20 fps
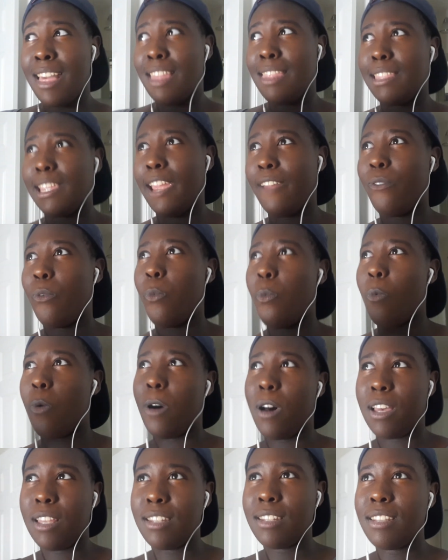they've
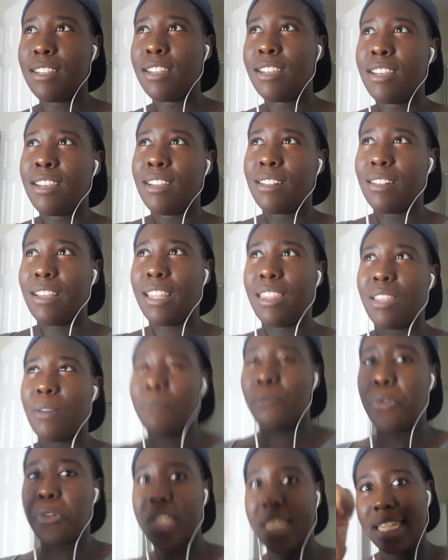won like the
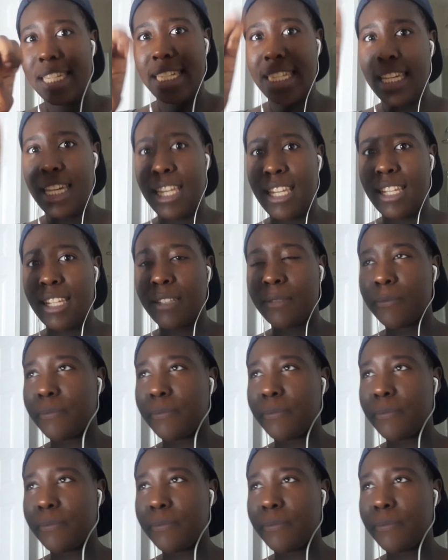music scene.